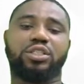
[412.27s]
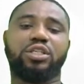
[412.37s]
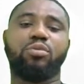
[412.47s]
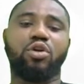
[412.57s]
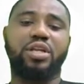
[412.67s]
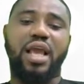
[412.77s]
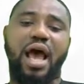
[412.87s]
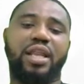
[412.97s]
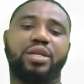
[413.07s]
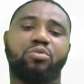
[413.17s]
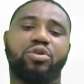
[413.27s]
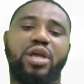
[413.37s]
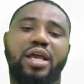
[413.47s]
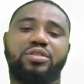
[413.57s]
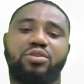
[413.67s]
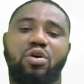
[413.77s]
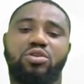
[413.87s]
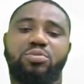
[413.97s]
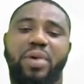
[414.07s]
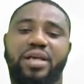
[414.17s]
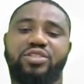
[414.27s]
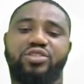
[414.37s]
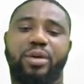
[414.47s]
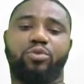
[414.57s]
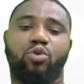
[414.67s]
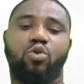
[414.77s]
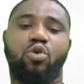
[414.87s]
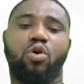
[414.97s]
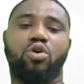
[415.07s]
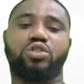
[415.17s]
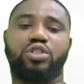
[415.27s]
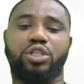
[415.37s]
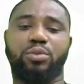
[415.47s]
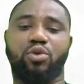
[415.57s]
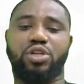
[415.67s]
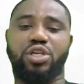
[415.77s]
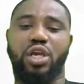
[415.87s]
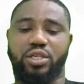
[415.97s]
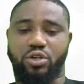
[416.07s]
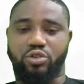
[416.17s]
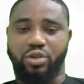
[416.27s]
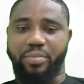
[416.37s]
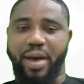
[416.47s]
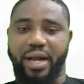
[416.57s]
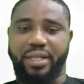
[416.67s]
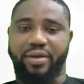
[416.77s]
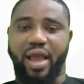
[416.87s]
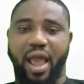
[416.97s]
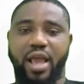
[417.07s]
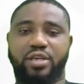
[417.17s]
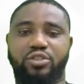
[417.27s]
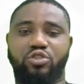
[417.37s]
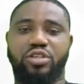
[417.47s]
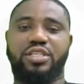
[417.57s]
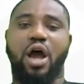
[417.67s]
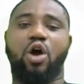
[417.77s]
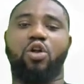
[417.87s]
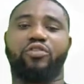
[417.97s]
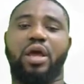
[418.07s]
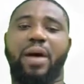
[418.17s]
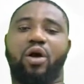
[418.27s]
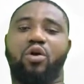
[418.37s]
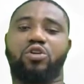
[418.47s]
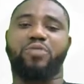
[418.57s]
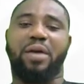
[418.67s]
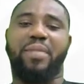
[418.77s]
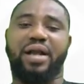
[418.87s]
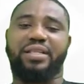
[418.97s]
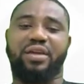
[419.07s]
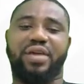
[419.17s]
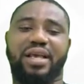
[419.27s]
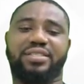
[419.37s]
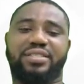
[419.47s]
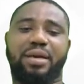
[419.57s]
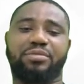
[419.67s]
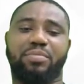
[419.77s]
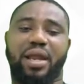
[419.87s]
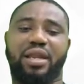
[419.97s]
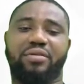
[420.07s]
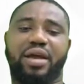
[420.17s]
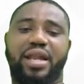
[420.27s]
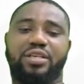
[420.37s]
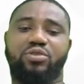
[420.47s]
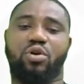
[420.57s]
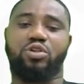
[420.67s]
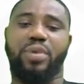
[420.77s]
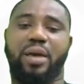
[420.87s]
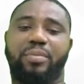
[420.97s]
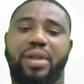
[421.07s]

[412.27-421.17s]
Pneumonia is caused by Streptococcus pneumoniae. It's also a bacteria. So you see that all of them are caused by bacteria, except malaria that is caused by